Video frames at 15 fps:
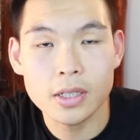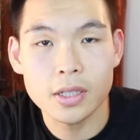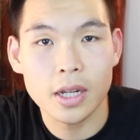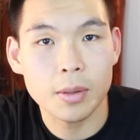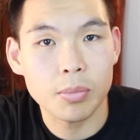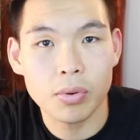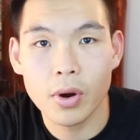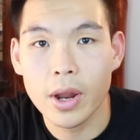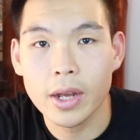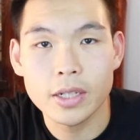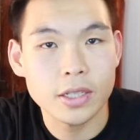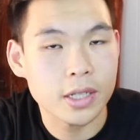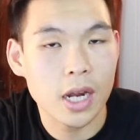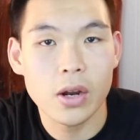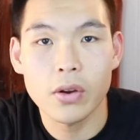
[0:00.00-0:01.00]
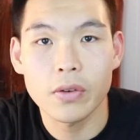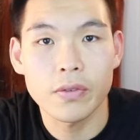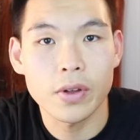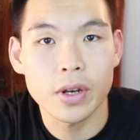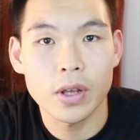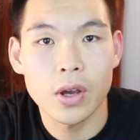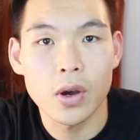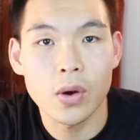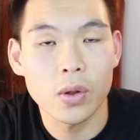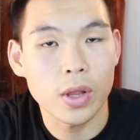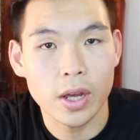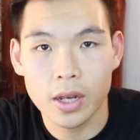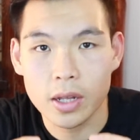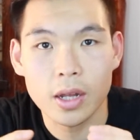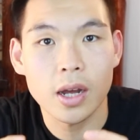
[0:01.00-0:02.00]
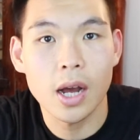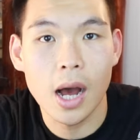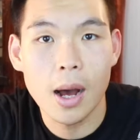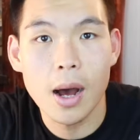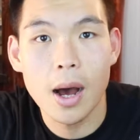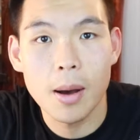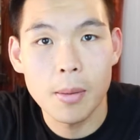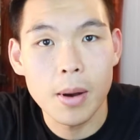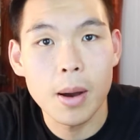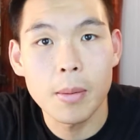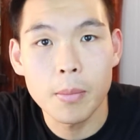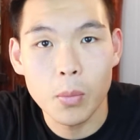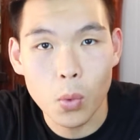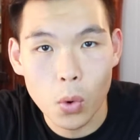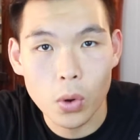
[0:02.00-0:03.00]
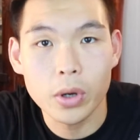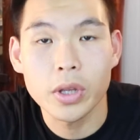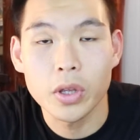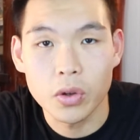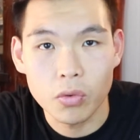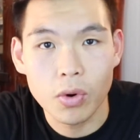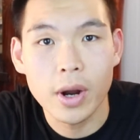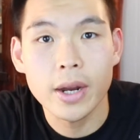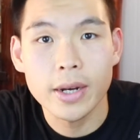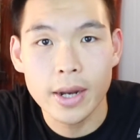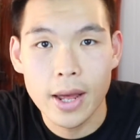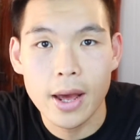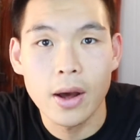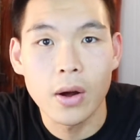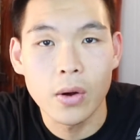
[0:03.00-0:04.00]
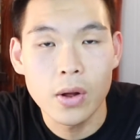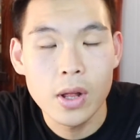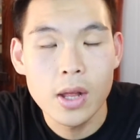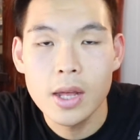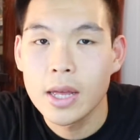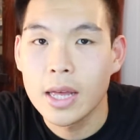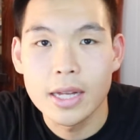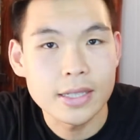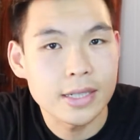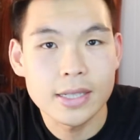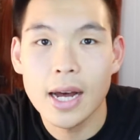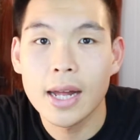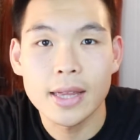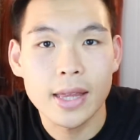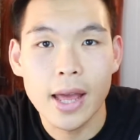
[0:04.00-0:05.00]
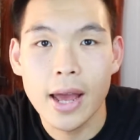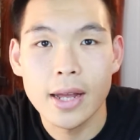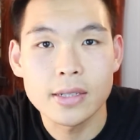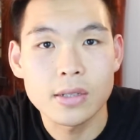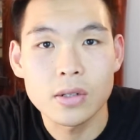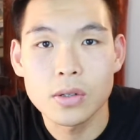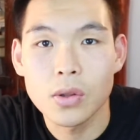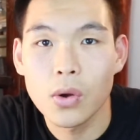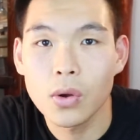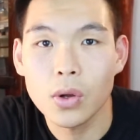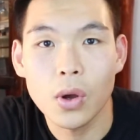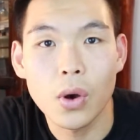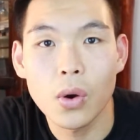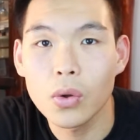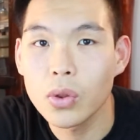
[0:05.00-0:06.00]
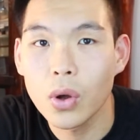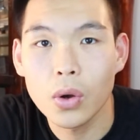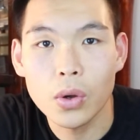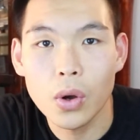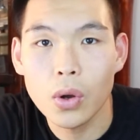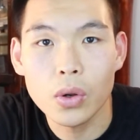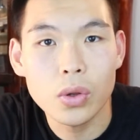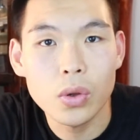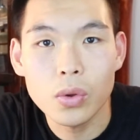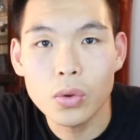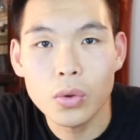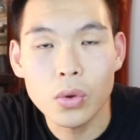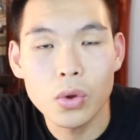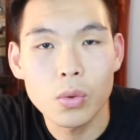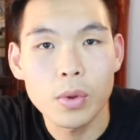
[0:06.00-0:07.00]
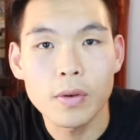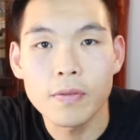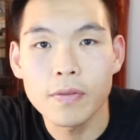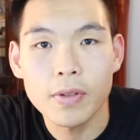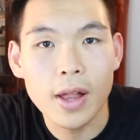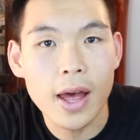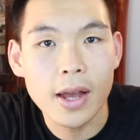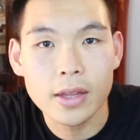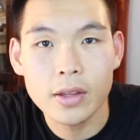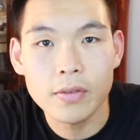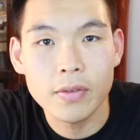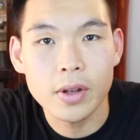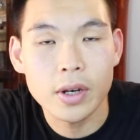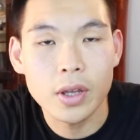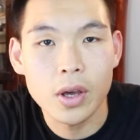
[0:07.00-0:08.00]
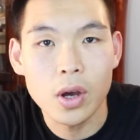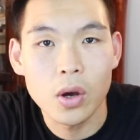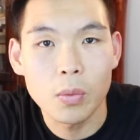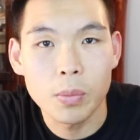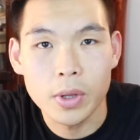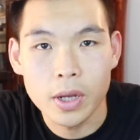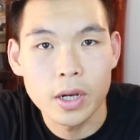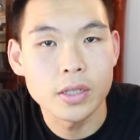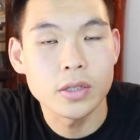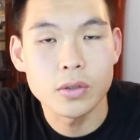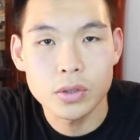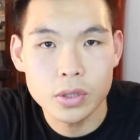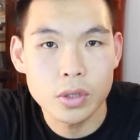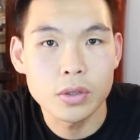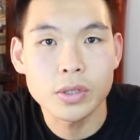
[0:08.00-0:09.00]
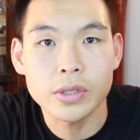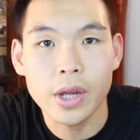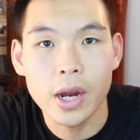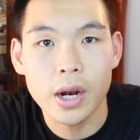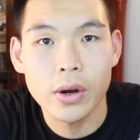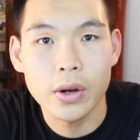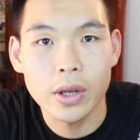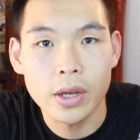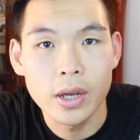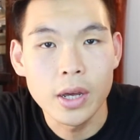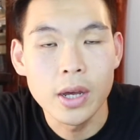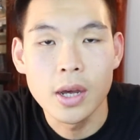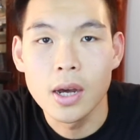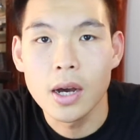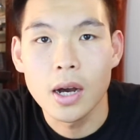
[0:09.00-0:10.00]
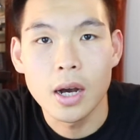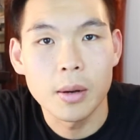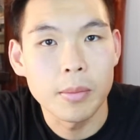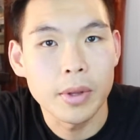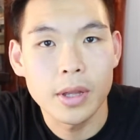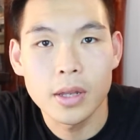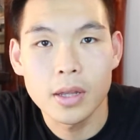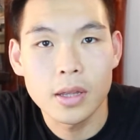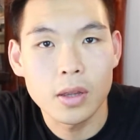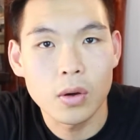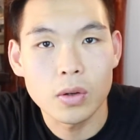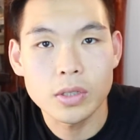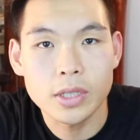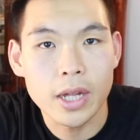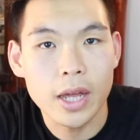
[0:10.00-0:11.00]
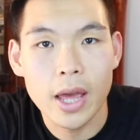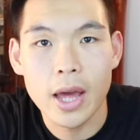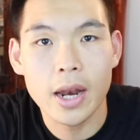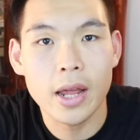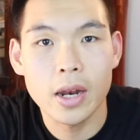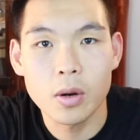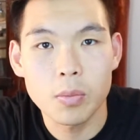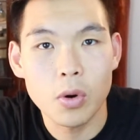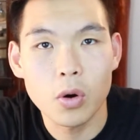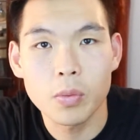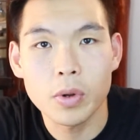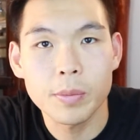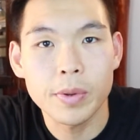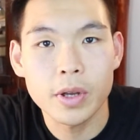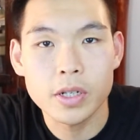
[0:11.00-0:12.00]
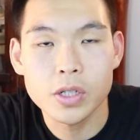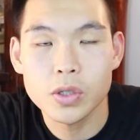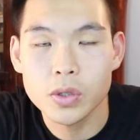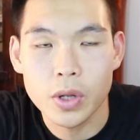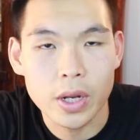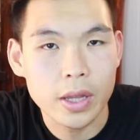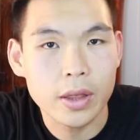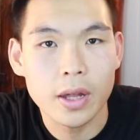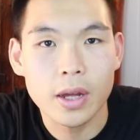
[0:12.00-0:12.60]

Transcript: like prank scary video. Like I'm warning you right now. It's not that. So don't go to YouTube and flag the video because it was so scary. Don't say it had inappropriate pictures or anything